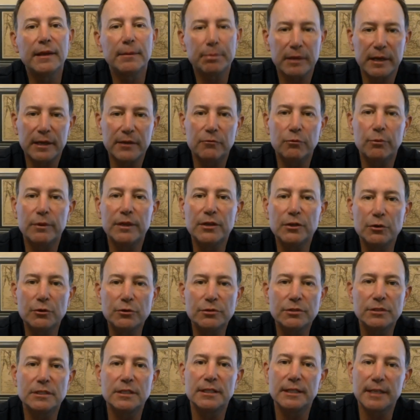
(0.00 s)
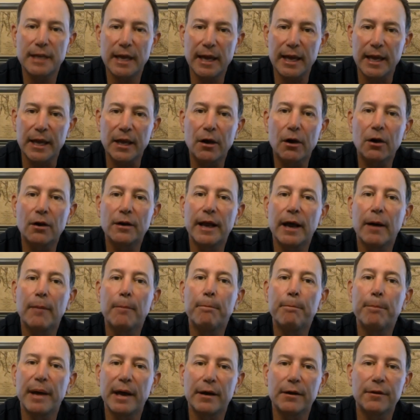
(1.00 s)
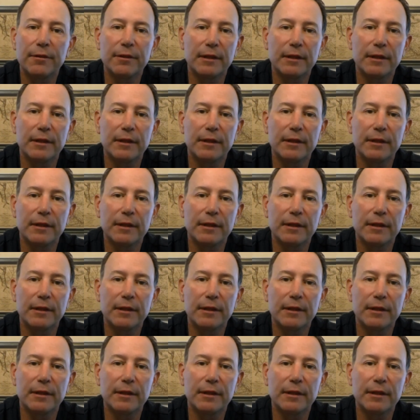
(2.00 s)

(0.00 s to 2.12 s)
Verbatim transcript: implants we use today are now better